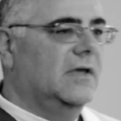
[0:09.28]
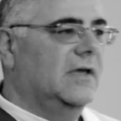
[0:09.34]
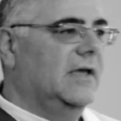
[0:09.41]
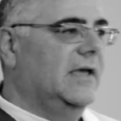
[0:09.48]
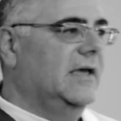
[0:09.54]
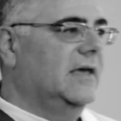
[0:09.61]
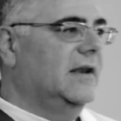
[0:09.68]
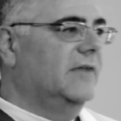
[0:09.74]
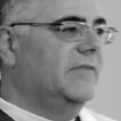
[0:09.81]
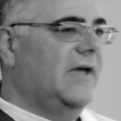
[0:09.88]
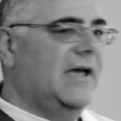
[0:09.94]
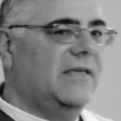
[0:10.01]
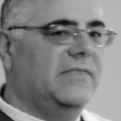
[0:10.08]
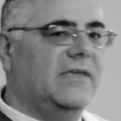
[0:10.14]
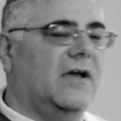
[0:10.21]
and I've
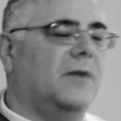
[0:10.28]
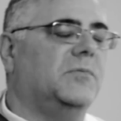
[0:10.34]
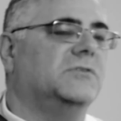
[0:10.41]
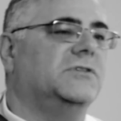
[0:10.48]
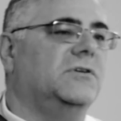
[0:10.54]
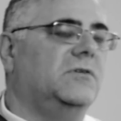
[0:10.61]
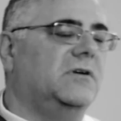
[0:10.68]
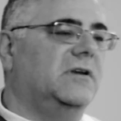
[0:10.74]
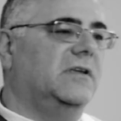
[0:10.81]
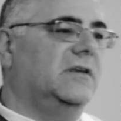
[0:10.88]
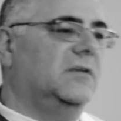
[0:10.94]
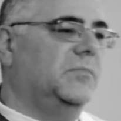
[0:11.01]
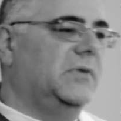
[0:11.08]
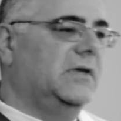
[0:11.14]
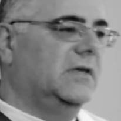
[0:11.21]
had the opportunity to
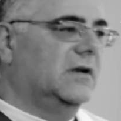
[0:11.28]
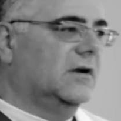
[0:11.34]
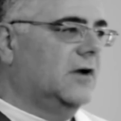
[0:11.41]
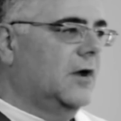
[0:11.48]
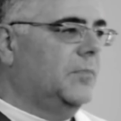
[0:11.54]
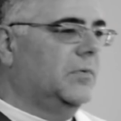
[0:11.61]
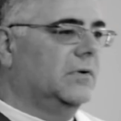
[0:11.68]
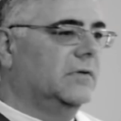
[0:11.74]
be in a couple